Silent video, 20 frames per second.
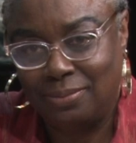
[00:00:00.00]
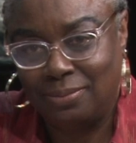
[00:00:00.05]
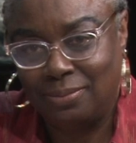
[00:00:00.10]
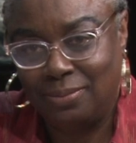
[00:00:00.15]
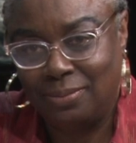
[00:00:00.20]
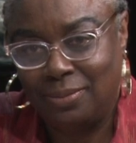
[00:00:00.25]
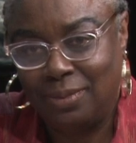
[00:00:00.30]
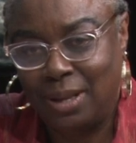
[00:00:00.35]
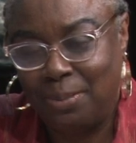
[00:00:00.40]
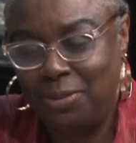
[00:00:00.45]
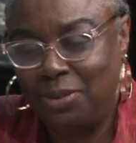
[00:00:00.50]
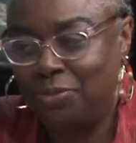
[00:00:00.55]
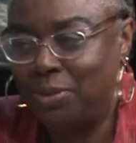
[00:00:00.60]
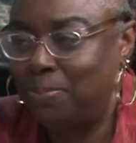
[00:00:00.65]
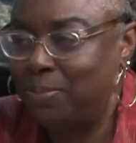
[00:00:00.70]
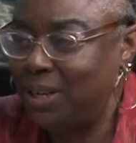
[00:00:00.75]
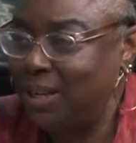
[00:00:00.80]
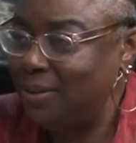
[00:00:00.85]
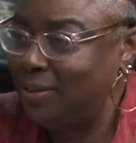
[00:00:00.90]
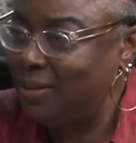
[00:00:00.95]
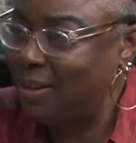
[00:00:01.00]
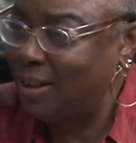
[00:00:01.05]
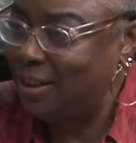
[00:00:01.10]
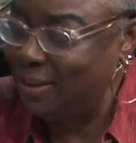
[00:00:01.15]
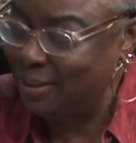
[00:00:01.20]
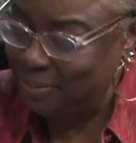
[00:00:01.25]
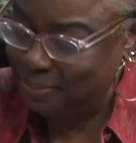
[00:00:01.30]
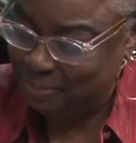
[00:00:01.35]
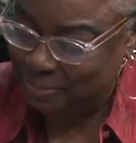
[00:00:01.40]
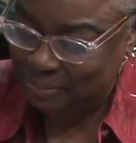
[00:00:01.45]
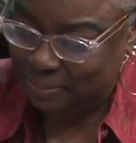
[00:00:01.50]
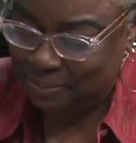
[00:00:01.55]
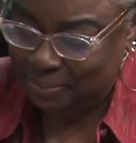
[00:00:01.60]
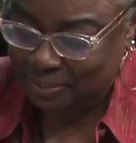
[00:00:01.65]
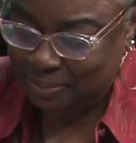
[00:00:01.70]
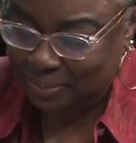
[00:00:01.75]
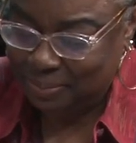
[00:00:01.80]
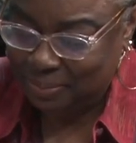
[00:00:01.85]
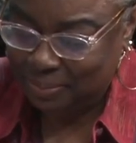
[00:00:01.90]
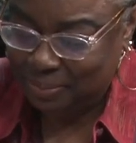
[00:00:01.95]
Mm. Let me repeat that.
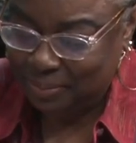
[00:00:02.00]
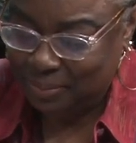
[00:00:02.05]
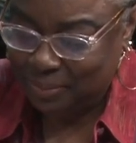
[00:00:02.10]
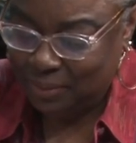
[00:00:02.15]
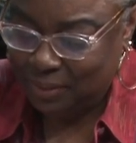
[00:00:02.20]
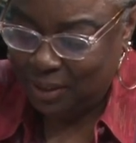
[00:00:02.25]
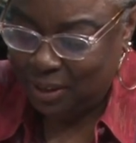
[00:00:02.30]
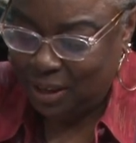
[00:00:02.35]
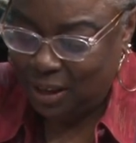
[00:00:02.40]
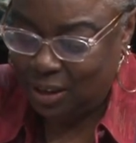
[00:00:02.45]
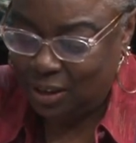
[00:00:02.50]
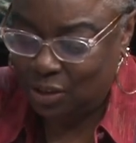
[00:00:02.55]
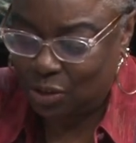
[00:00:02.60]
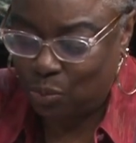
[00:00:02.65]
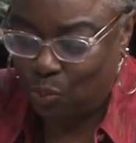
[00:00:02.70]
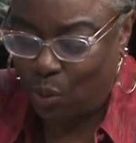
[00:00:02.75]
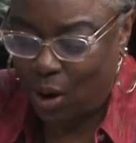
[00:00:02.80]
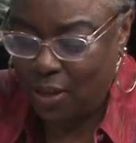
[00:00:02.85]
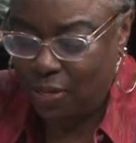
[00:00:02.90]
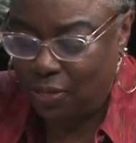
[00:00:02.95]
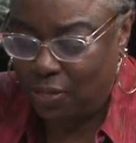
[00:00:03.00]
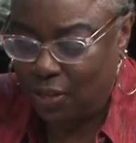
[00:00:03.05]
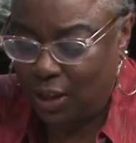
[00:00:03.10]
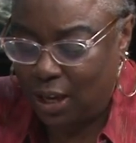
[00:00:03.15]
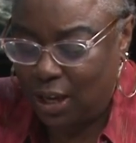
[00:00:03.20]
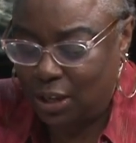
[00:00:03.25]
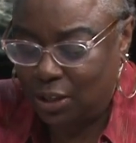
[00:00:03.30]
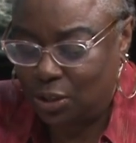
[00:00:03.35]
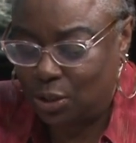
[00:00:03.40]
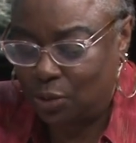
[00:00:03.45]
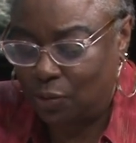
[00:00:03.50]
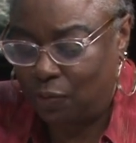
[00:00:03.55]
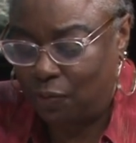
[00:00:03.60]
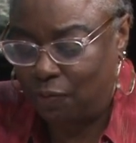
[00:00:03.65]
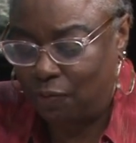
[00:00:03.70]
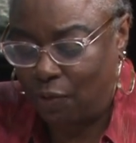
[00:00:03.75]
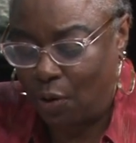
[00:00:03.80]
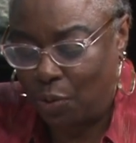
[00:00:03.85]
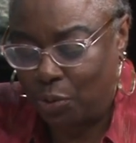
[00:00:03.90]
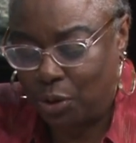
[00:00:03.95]
It is one thing to
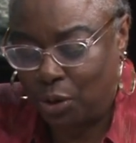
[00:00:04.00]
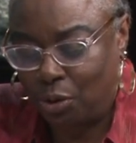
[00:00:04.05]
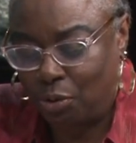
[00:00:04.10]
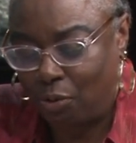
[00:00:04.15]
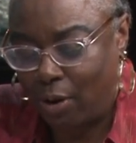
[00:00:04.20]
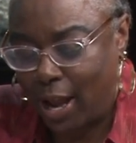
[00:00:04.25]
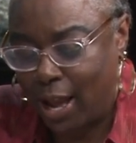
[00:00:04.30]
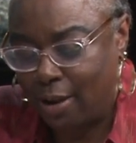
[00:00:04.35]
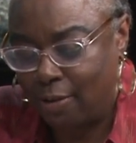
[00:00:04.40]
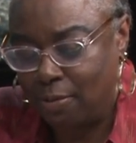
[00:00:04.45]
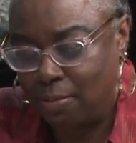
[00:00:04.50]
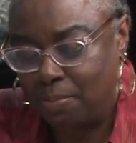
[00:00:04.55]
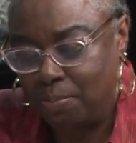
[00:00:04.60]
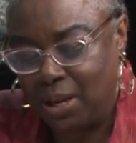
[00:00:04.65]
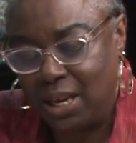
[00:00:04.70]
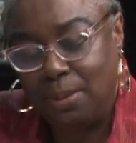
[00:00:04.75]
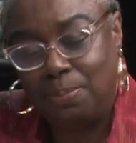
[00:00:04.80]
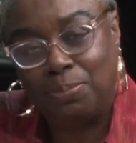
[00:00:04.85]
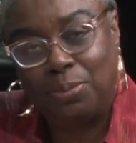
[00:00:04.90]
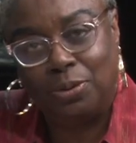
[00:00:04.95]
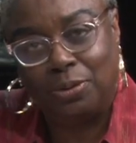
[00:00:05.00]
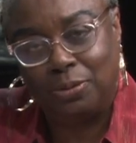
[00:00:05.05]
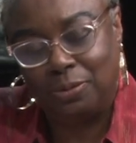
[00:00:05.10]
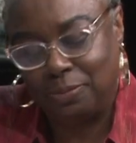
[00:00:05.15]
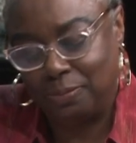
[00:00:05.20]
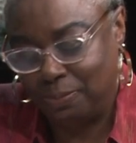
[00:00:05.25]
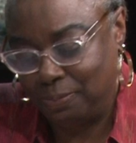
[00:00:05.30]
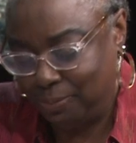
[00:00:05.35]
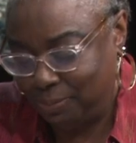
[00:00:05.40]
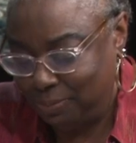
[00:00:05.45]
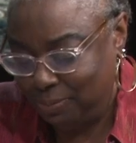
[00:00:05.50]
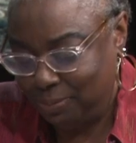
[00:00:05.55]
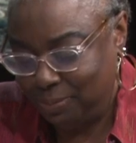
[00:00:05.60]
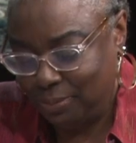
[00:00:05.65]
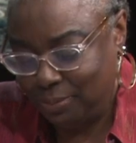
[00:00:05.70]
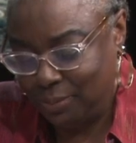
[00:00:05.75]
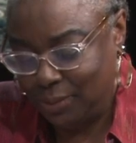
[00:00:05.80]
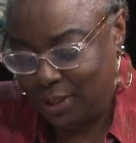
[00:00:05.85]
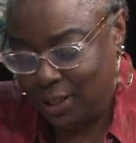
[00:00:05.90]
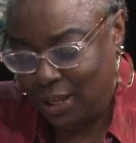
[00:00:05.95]
photograph people.
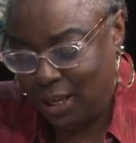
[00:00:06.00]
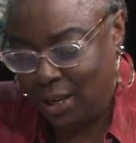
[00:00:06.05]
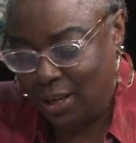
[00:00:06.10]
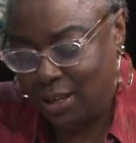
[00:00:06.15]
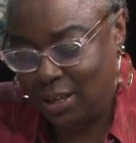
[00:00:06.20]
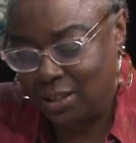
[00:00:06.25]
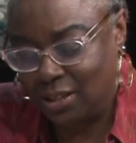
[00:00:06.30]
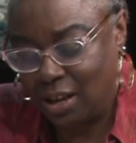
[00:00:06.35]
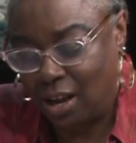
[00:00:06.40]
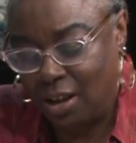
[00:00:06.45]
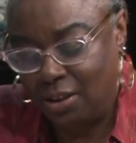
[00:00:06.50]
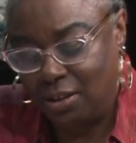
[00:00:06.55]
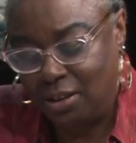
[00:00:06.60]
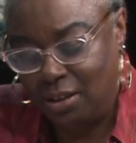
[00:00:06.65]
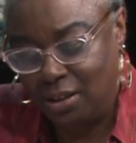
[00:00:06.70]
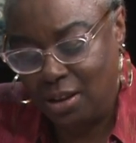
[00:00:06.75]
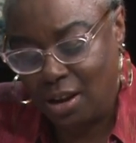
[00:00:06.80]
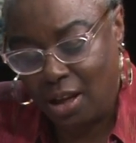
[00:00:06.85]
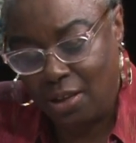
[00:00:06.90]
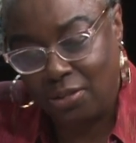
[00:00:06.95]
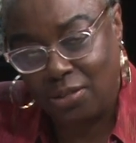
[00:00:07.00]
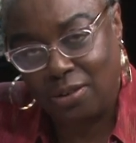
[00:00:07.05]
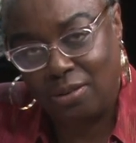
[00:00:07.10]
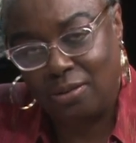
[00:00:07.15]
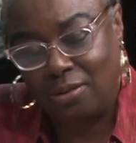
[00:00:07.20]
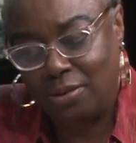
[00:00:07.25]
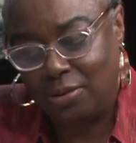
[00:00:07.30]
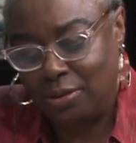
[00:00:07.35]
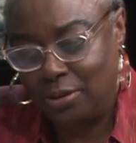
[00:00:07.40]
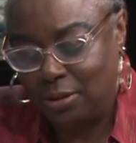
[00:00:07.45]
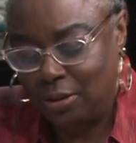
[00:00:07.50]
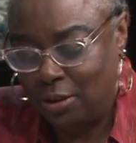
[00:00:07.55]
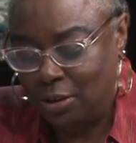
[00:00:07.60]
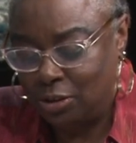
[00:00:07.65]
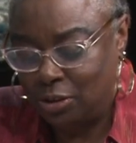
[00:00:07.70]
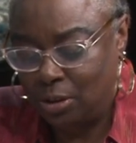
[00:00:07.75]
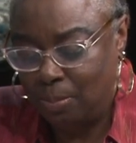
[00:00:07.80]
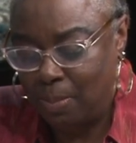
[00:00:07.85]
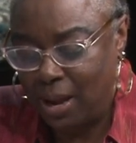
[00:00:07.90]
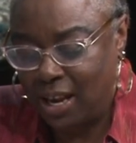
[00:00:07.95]
It is another
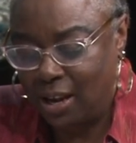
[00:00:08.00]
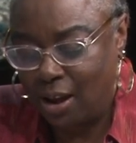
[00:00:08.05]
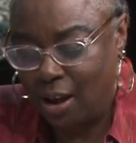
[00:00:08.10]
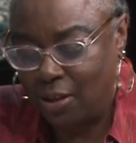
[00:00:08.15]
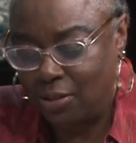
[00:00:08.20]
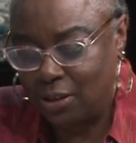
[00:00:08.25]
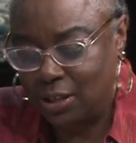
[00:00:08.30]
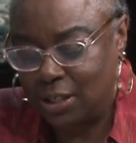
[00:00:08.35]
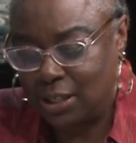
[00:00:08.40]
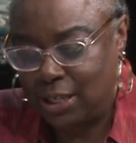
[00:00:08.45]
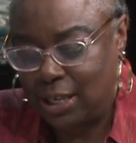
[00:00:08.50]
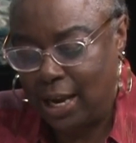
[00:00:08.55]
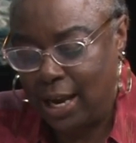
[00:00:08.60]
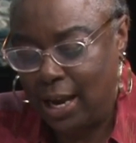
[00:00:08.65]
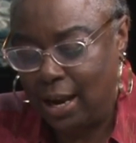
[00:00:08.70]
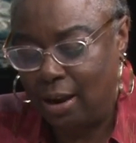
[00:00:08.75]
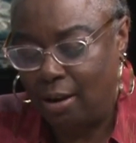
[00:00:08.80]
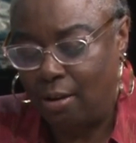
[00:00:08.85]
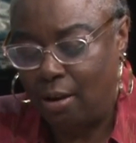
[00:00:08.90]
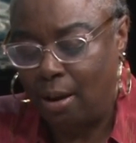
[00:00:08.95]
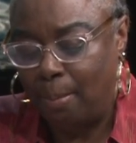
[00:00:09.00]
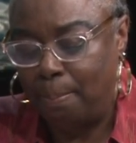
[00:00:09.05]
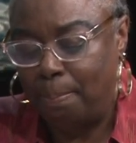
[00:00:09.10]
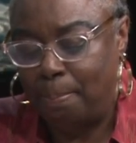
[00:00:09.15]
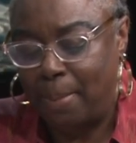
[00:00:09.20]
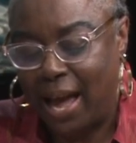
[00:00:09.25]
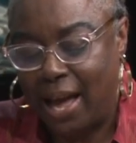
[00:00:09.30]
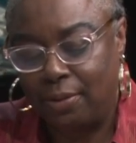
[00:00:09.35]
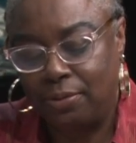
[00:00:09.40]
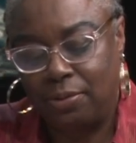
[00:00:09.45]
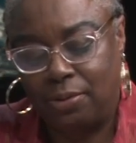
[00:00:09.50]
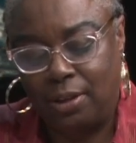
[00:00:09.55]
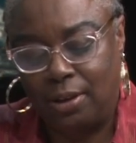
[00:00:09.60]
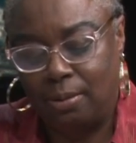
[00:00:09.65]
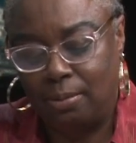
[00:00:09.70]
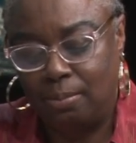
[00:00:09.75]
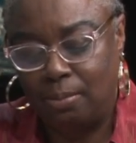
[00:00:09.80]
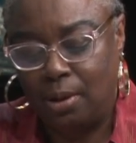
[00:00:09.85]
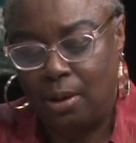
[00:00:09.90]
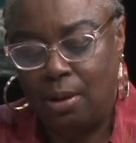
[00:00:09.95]
to make others care about
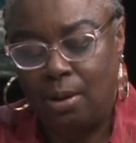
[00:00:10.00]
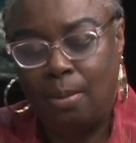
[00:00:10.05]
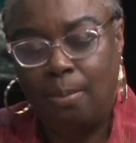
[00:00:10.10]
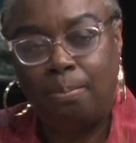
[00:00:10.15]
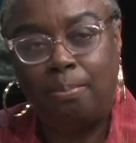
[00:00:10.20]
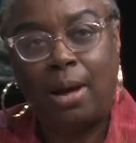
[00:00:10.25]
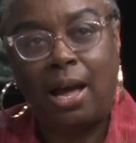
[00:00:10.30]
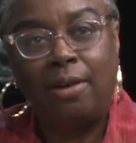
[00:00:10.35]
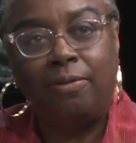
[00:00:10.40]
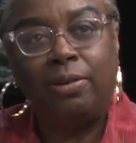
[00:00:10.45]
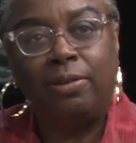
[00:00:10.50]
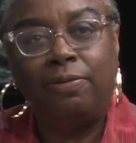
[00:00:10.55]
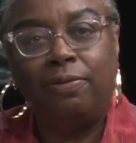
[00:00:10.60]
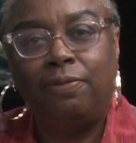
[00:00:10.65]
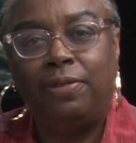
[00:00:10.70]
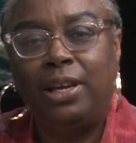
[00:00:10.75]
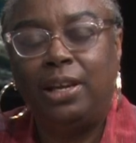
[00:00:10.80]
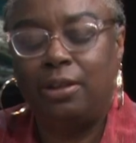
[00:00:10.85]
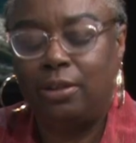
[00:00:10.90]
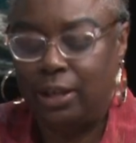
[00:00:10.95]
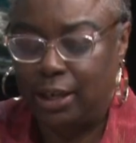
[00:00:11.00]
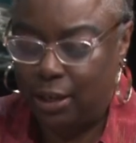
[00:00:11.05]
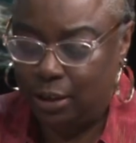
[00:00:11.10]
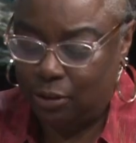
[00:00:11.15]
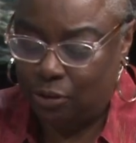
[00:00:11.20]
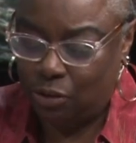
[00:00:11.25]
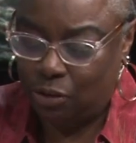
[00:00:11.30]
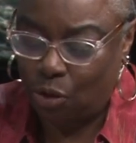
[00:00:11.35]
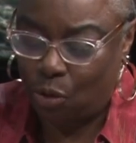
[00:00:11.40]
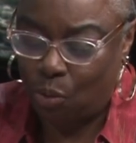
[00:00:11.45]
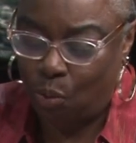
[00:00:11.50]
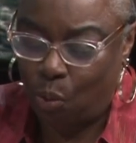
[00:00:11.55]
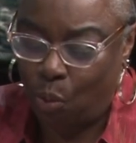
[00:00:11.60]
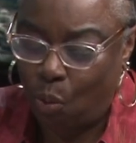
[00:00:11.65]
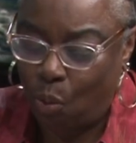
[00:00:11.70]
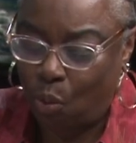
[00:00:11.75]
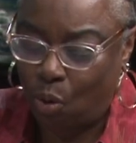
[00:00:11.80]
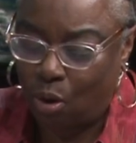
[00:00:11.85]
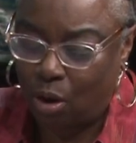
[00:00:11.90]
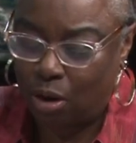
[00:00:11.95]
them, by revealing the
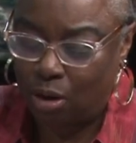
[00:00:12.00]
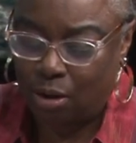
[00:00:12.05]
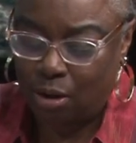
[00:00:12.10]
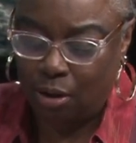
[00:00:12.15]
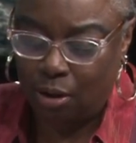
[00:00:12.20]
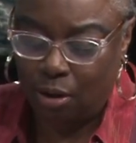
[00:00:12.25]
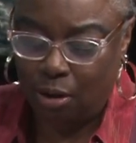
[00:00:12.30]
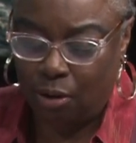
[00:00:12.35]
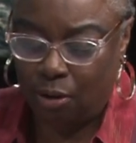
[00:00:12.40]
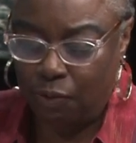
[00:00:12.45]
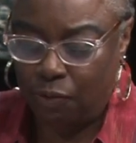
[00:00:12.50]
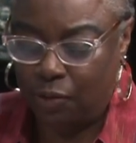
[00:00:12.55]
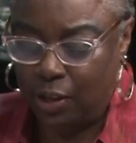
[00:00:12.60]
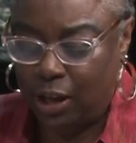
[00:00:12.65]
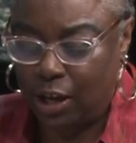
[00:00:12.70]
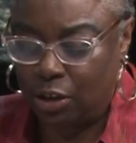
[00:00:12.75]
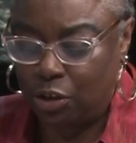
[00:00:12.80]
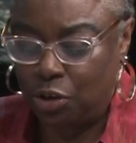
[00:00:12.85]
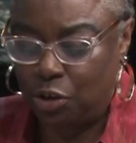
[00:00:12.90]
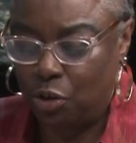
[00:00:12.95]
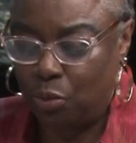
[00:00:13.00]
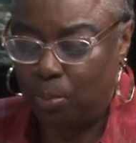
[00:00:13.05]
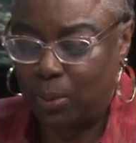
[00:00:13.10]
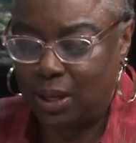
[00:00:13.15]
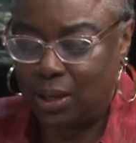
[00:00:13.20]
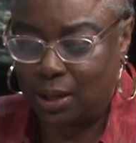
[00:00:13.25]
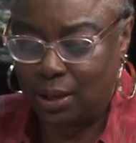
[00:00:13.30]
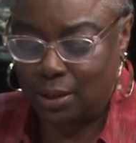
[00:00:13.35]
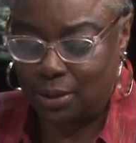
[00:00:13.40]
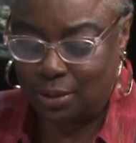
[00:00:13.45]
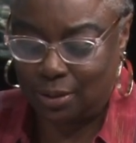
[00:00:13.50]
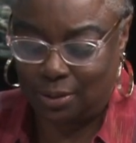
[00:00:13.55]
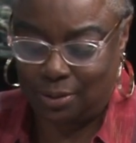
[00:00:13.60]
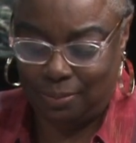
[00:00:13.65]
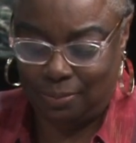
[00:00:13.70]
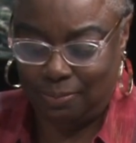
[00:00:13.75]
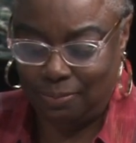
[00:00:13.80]
core of their humanness.